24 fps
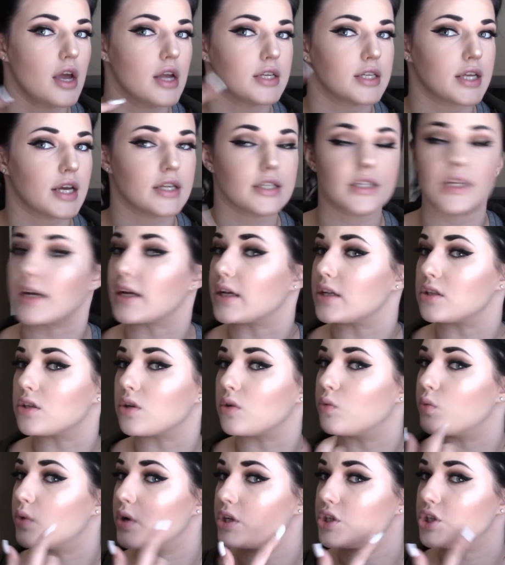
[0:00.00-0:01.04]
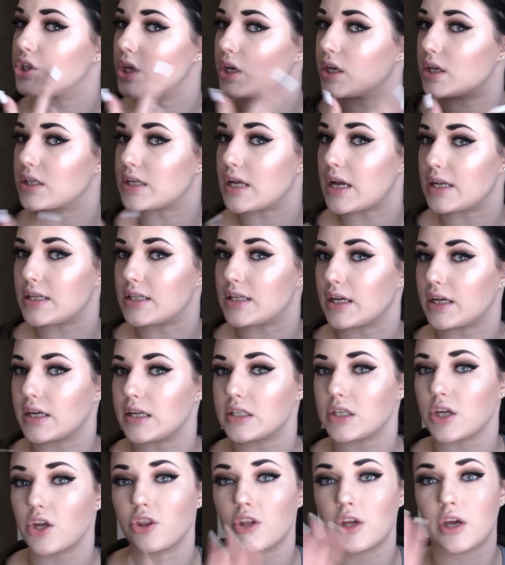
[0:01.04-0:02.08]
10 seconds on one cheek, 10
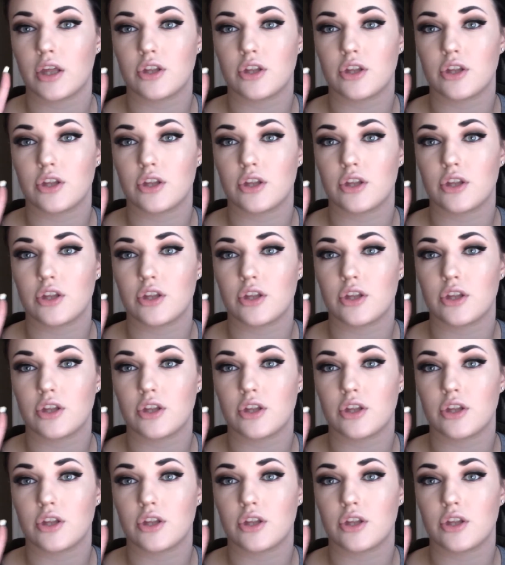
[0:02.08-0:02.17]
seconds on the